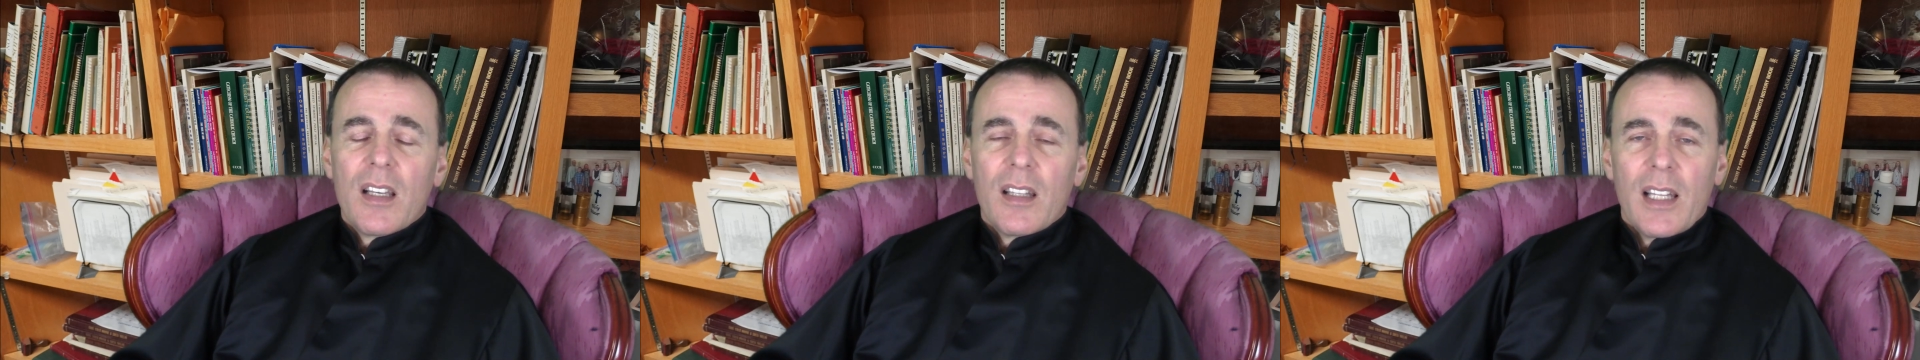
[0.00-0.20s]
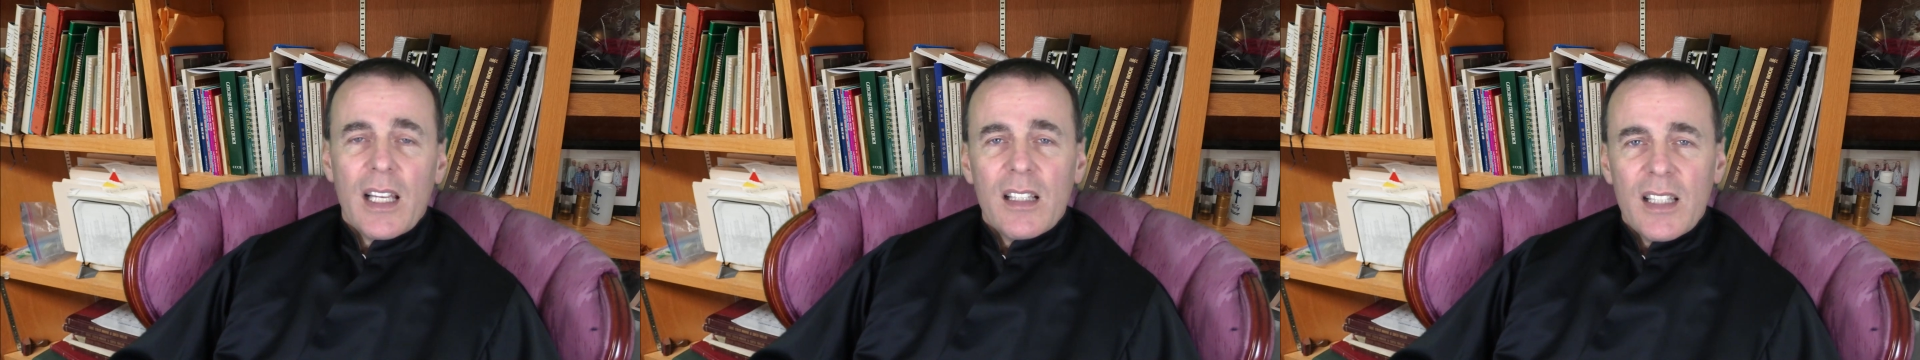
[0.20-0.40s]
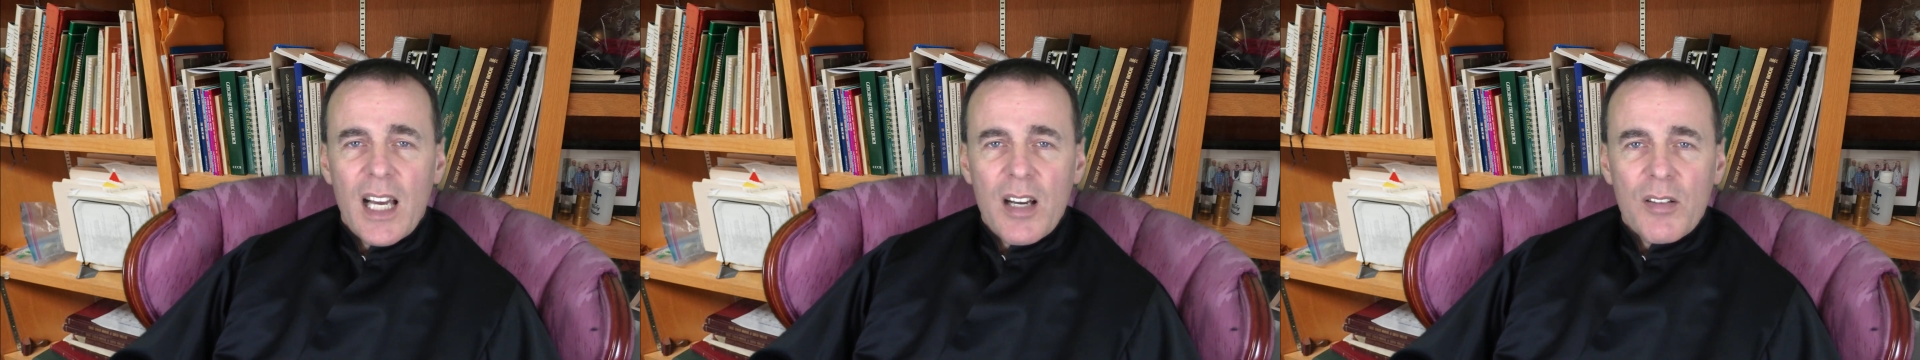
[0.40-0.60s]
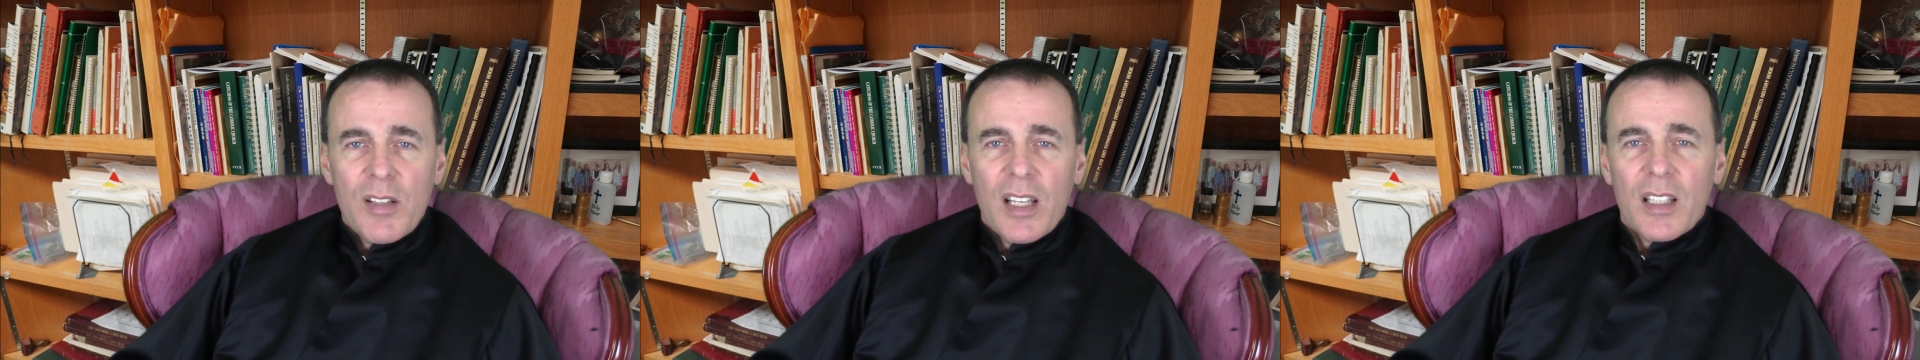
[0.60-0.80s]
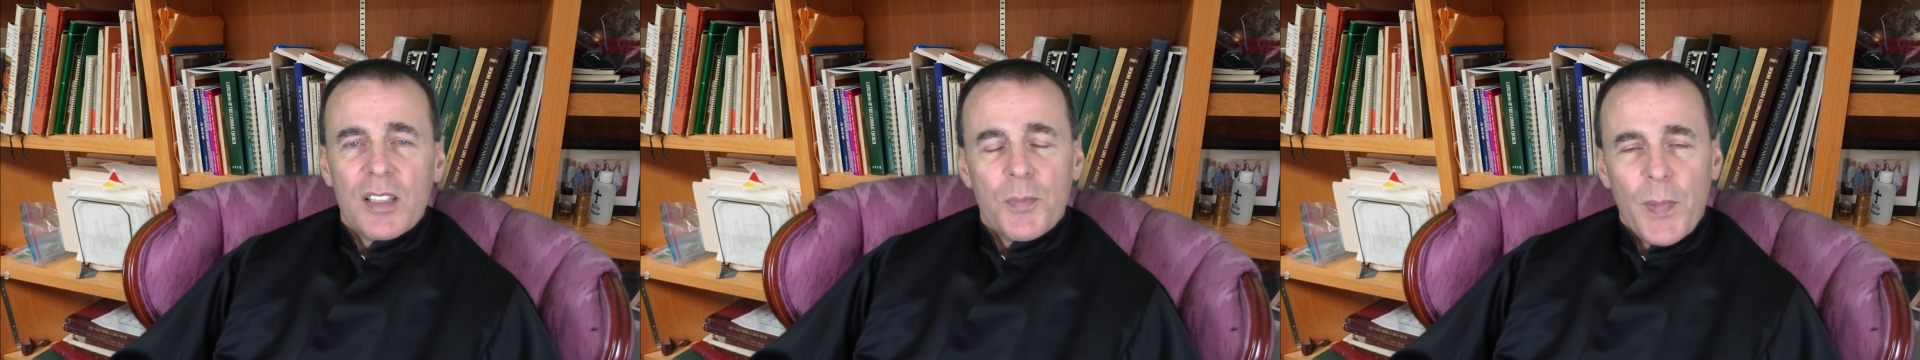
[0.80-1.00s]
They
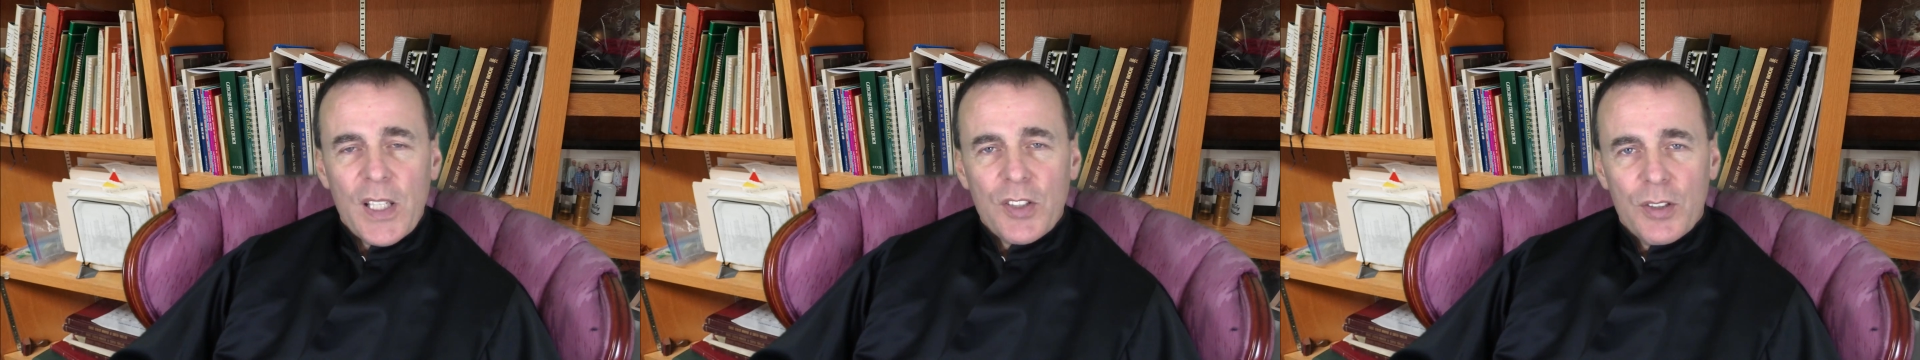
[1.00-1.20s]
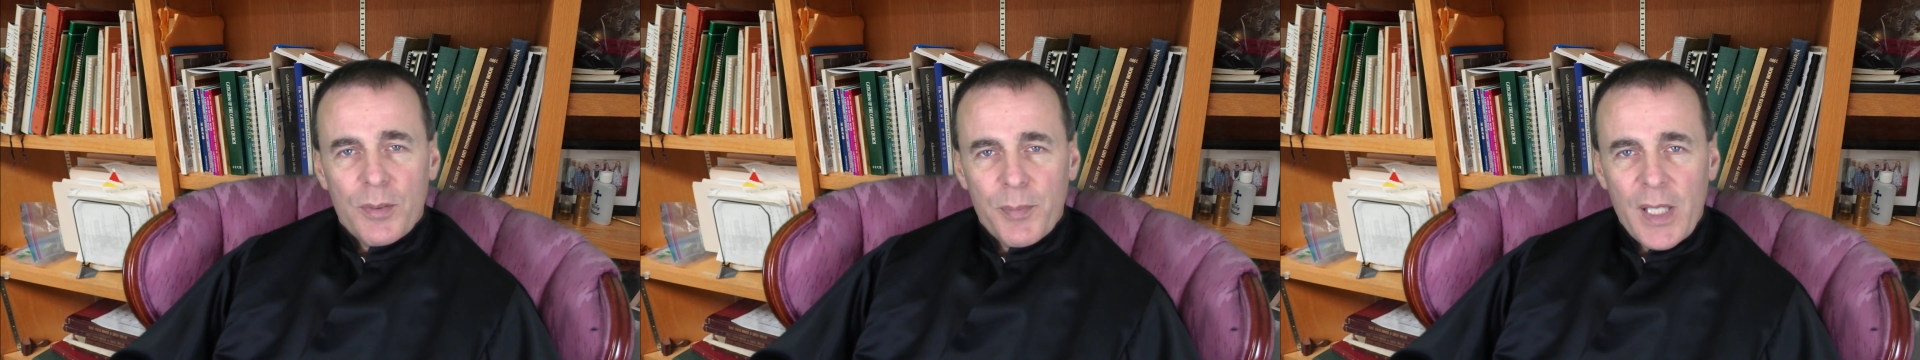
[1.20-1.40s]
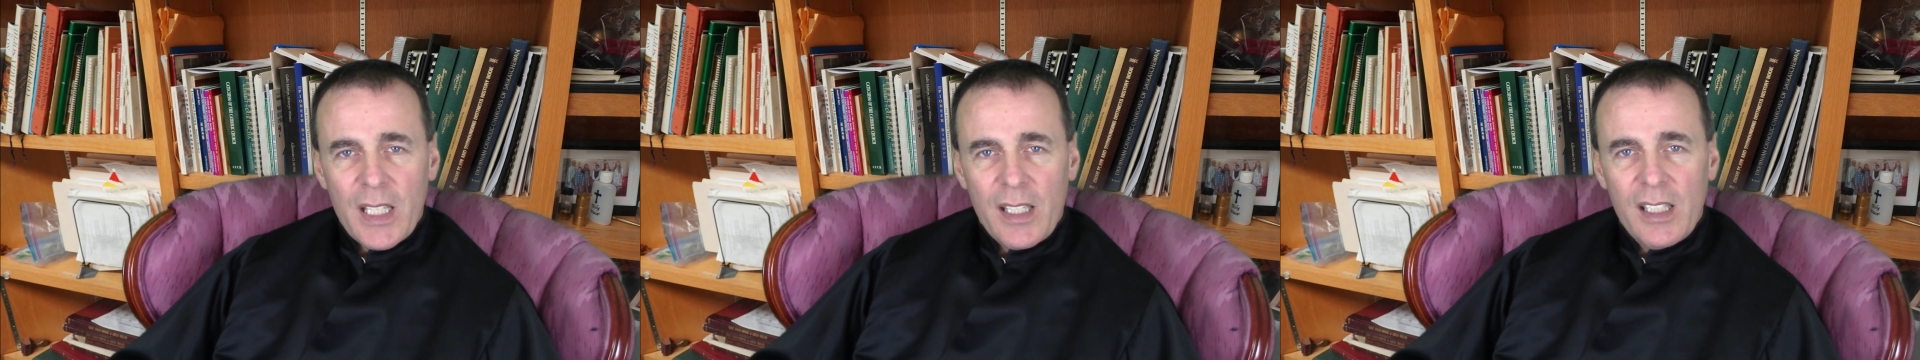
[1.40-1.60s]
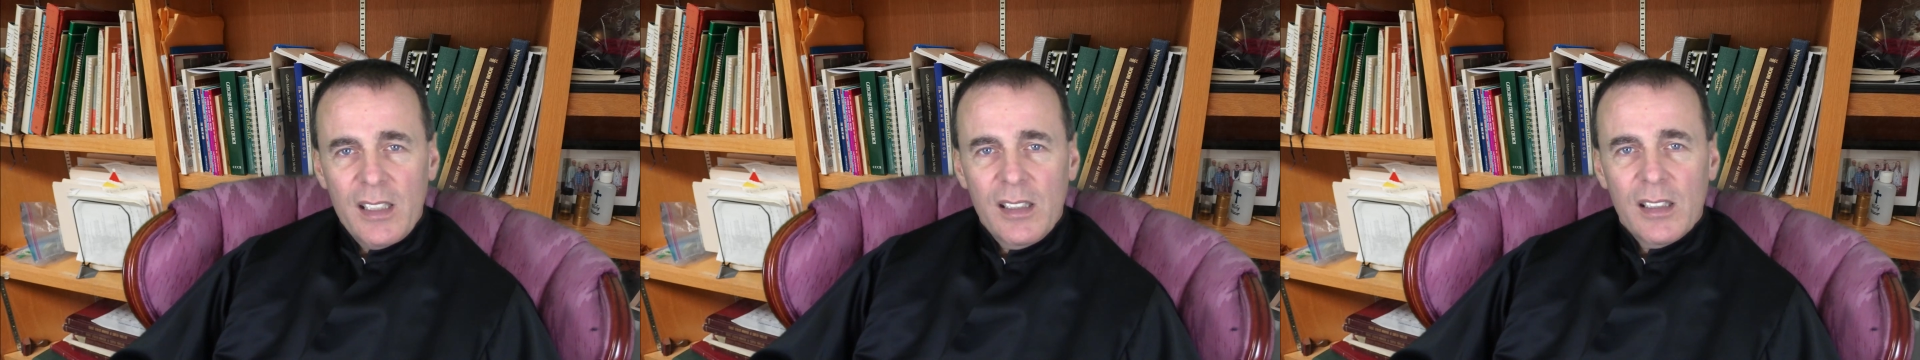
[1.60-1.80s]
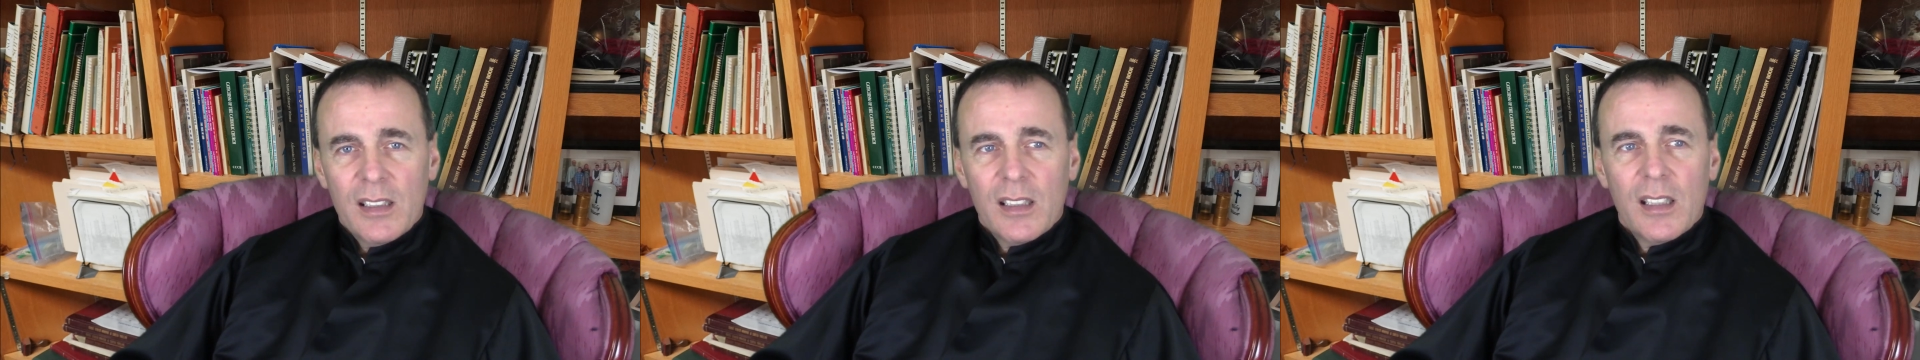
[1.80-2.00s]
allowed a special meeting.